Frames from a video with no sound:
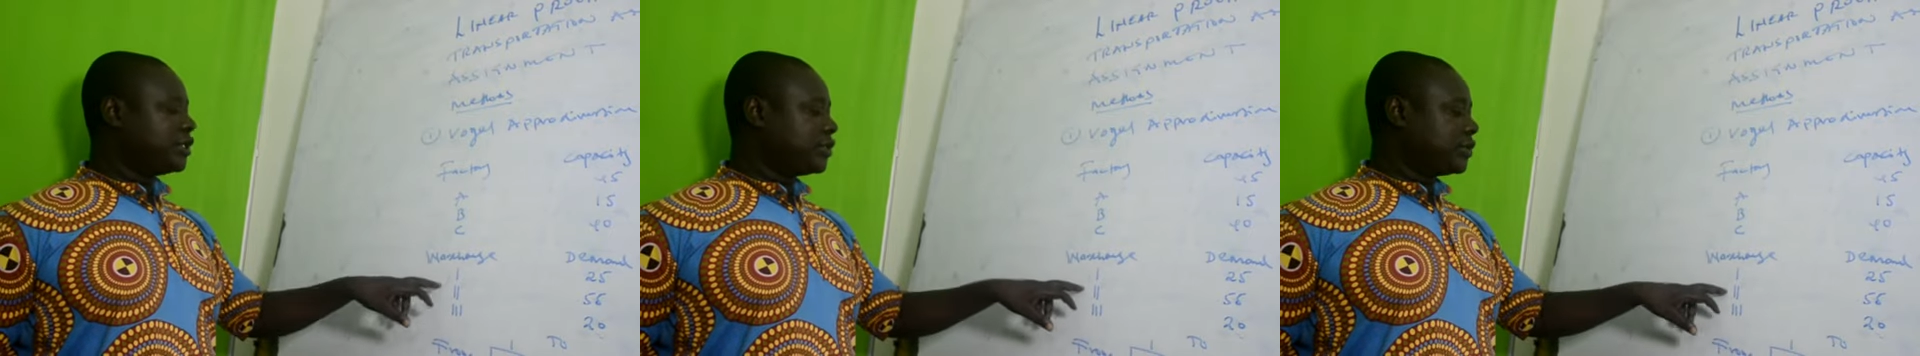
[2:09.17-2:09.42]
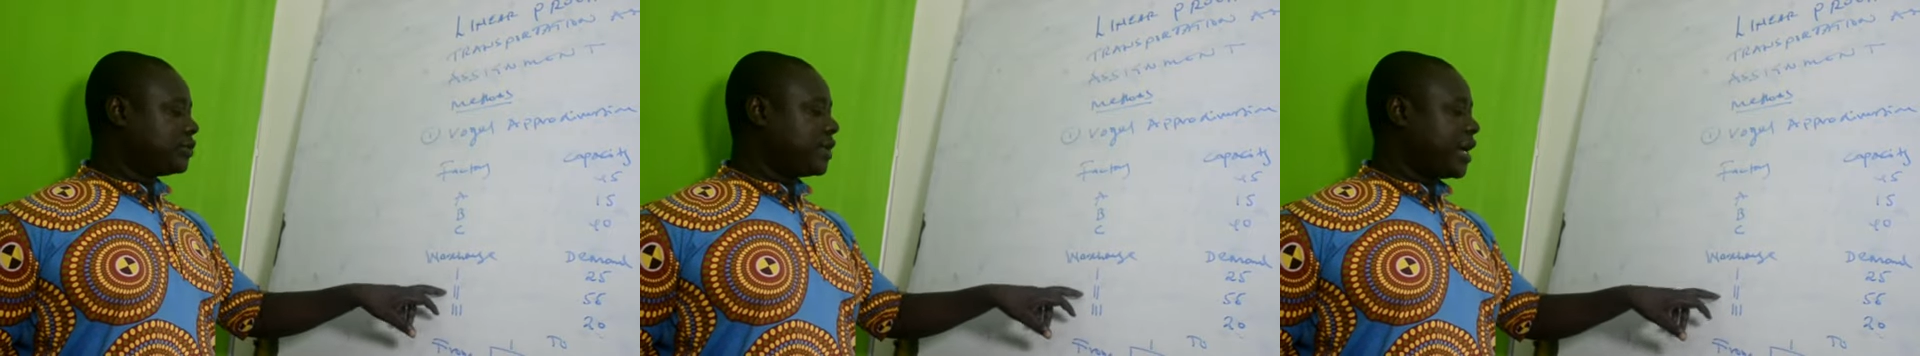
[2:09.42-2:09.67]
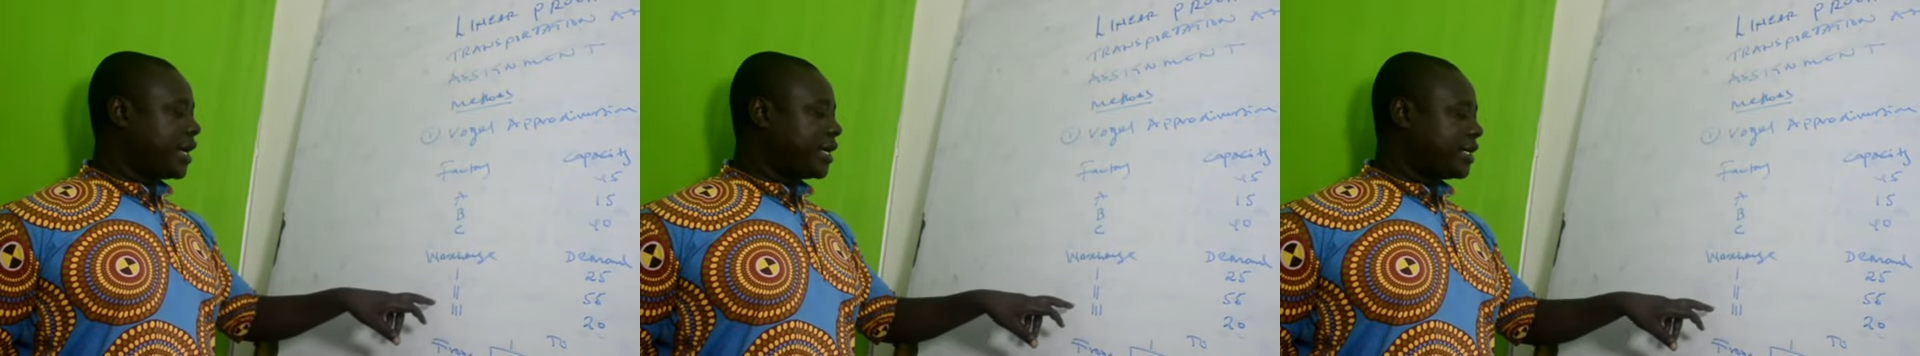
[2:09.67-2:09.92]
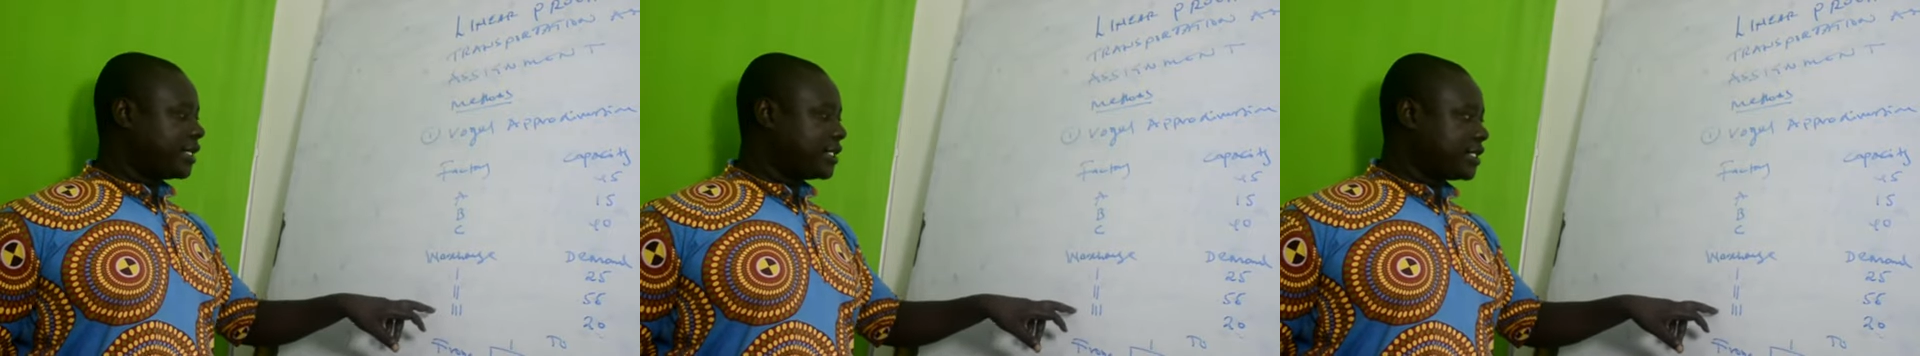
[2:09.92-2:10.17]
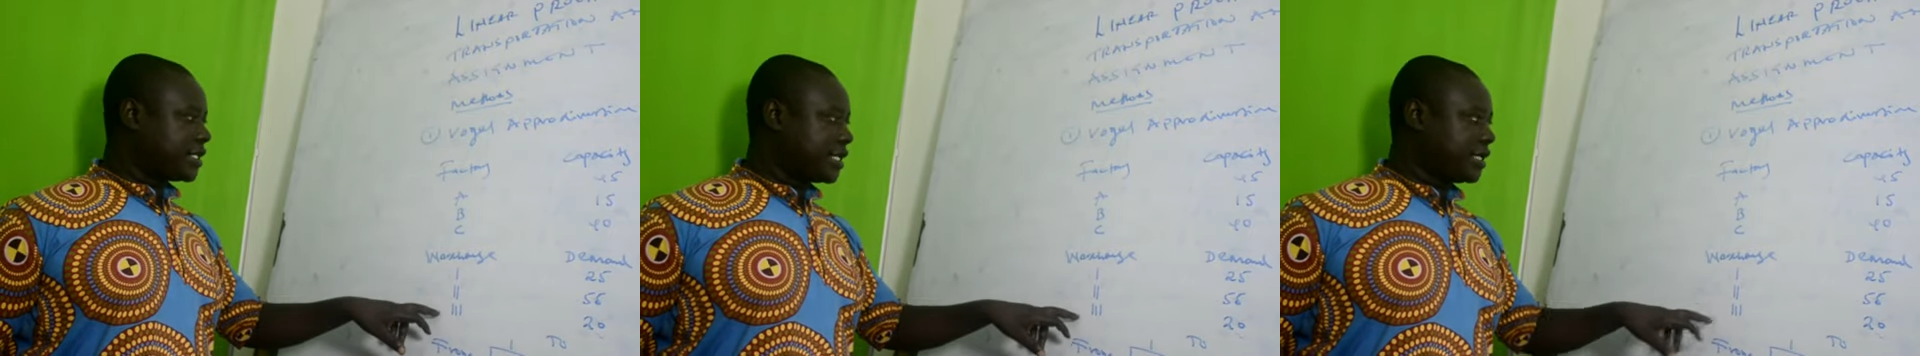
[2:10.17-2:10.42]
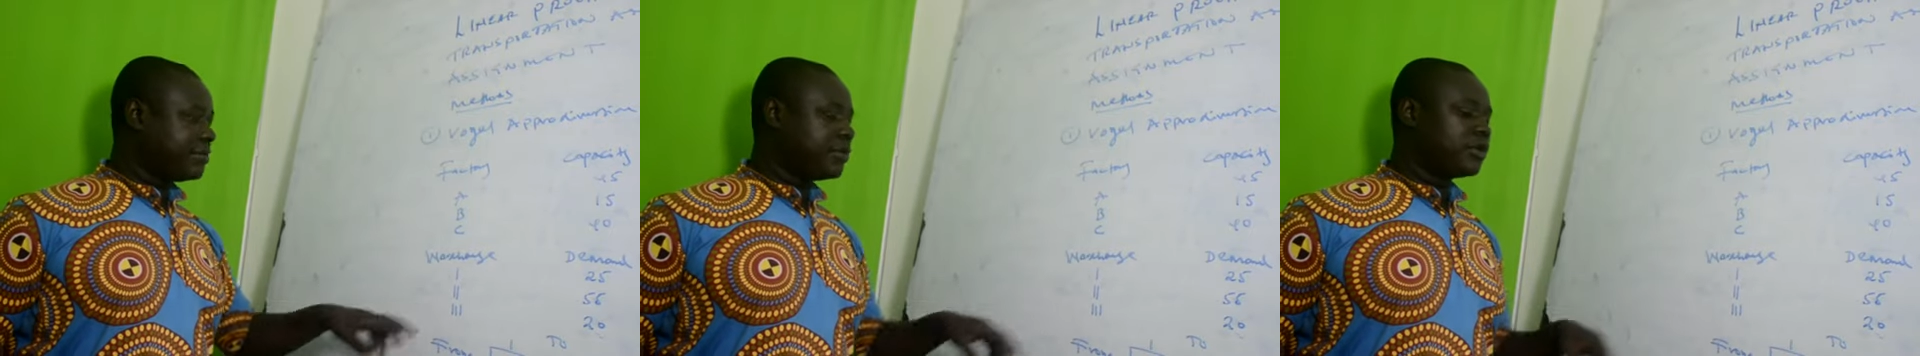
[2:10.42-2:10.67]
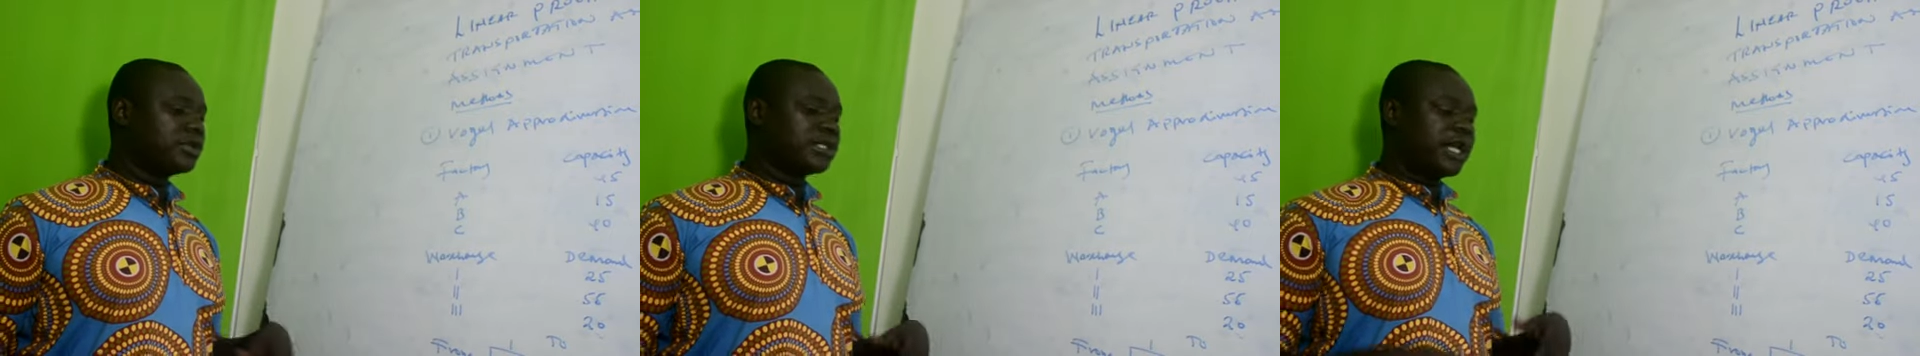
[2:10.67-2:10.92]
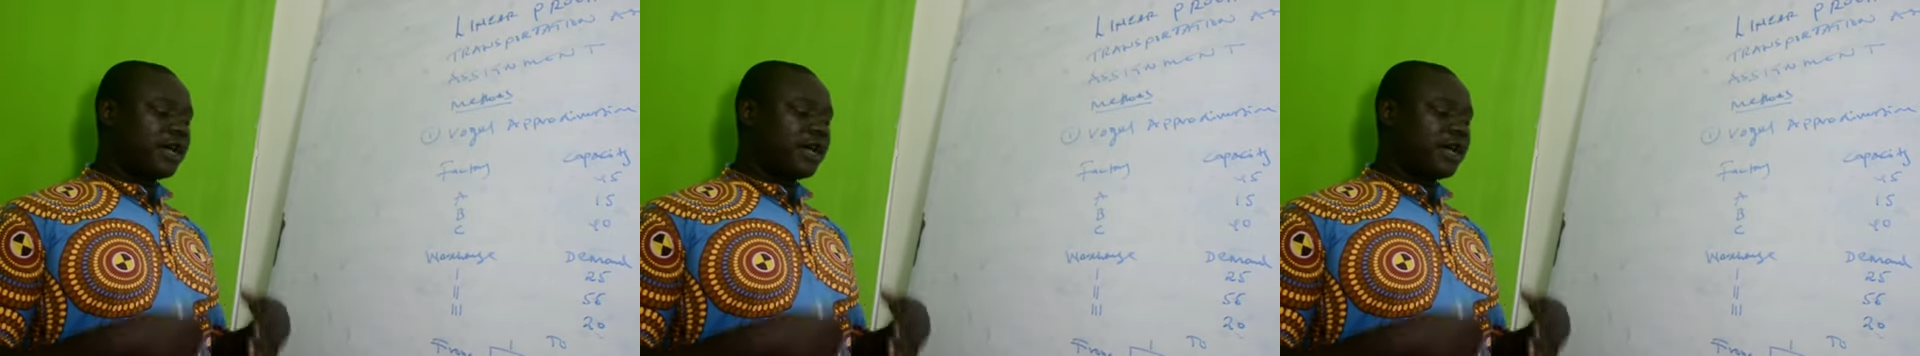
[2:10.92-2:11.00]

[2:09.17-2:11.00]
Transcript: 2, and 3, because